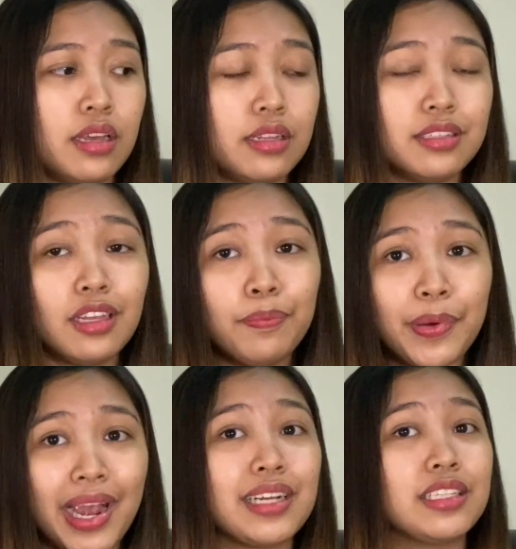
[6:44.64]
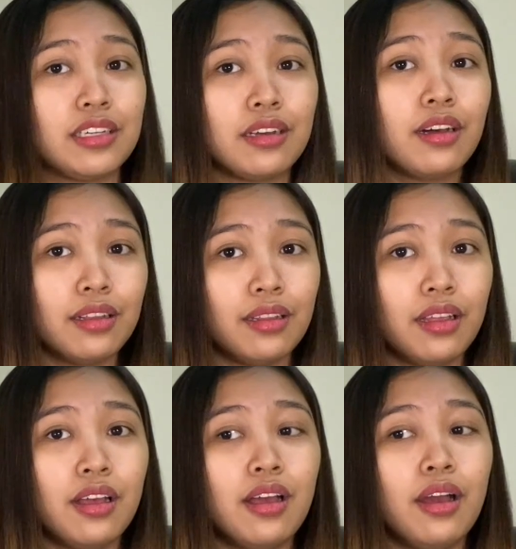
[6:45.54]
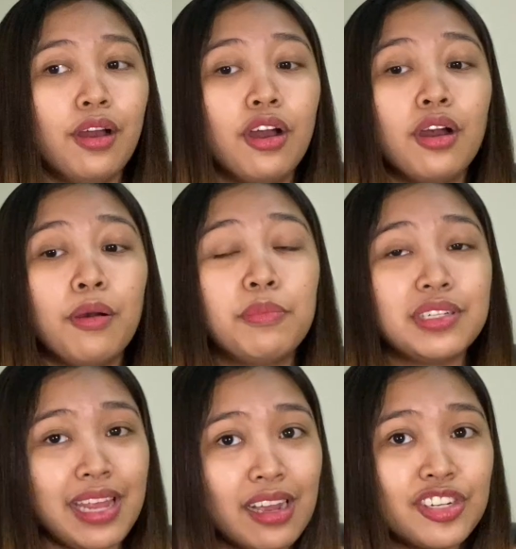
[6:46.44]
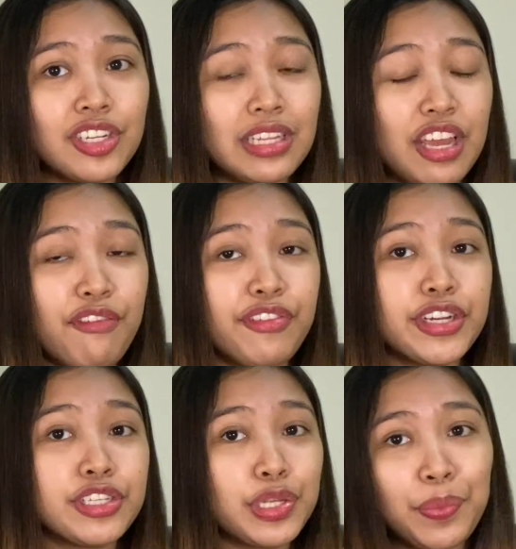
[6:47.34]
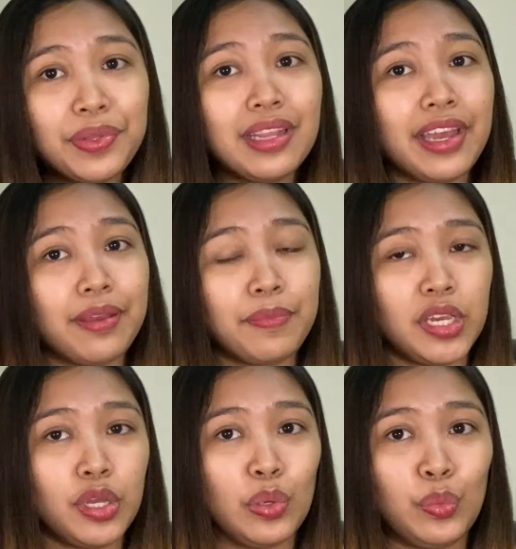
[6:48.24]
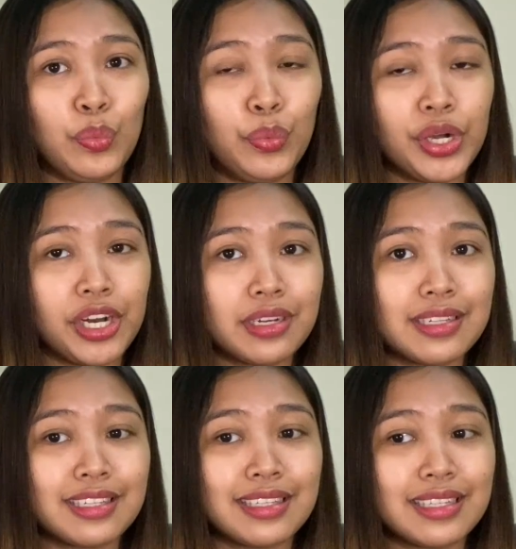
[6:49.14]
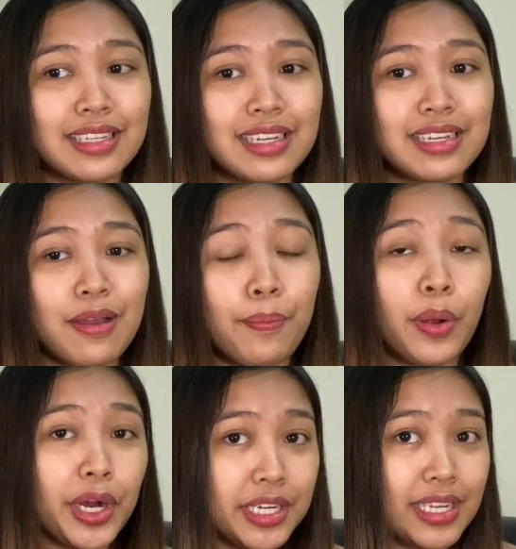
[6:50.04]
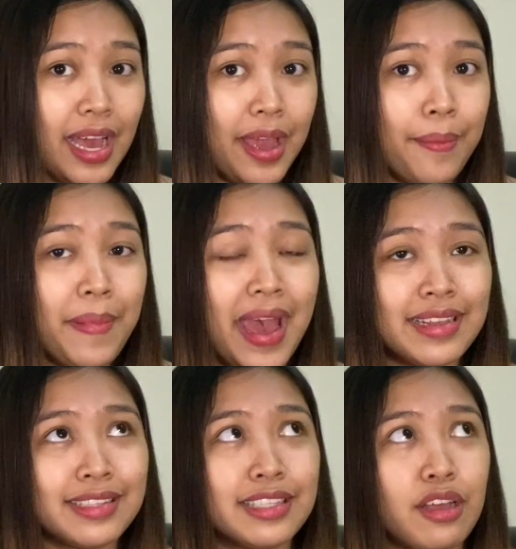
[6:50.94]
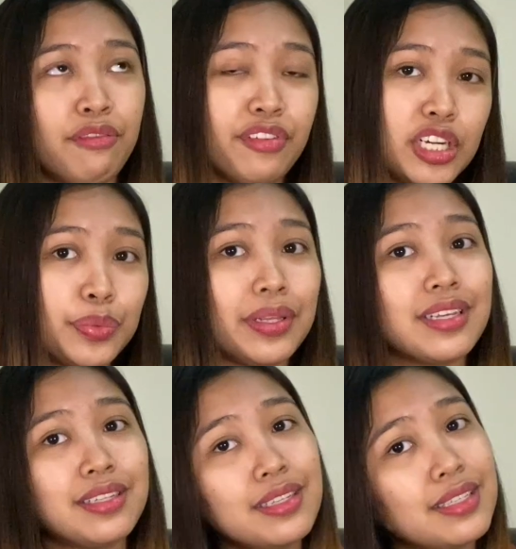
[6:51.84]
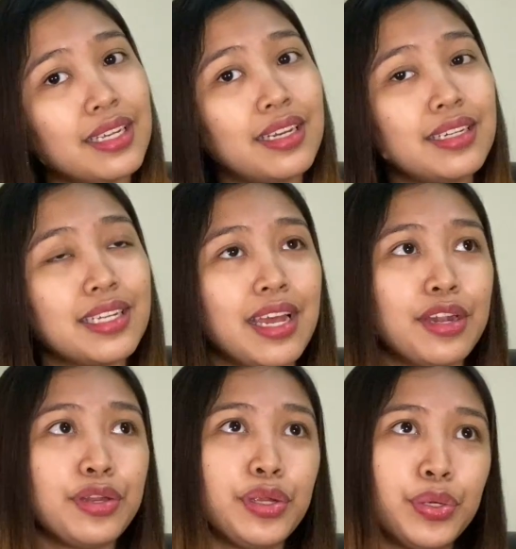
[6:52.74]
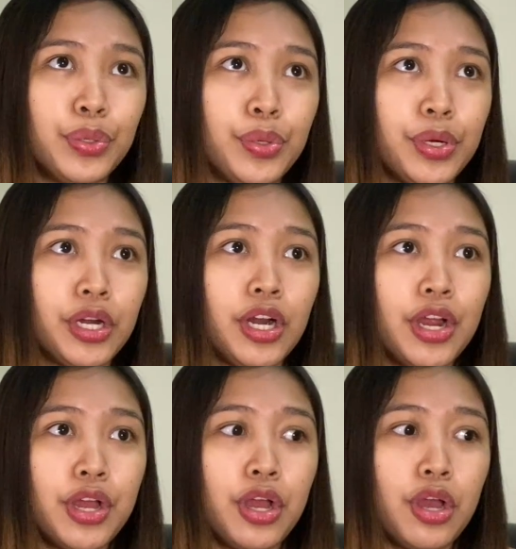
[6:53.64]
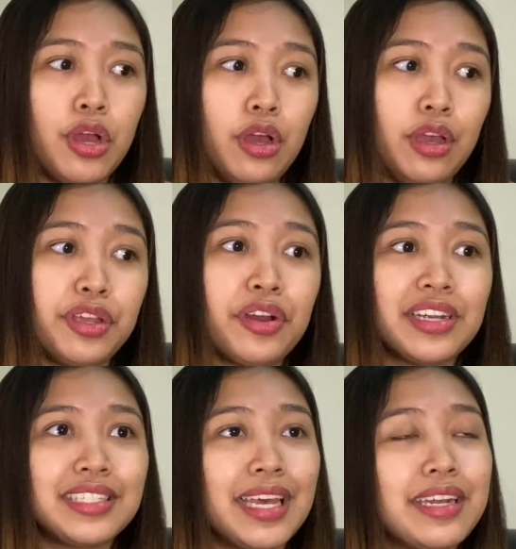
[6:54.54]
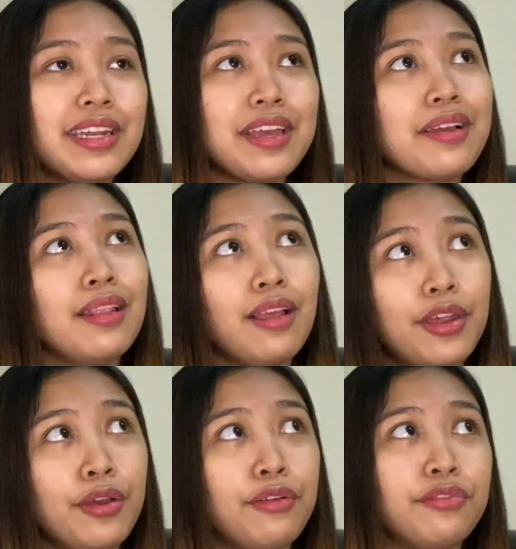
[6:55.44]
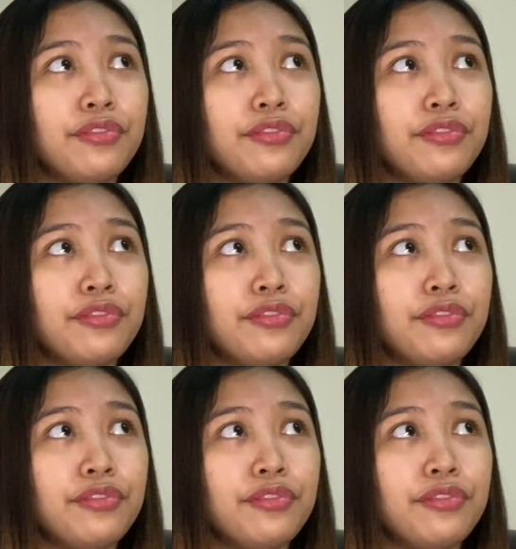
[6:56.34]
It's not practical. But actually, if you're someone like me who works part-time as a virtual assistant and you're attending a lot of,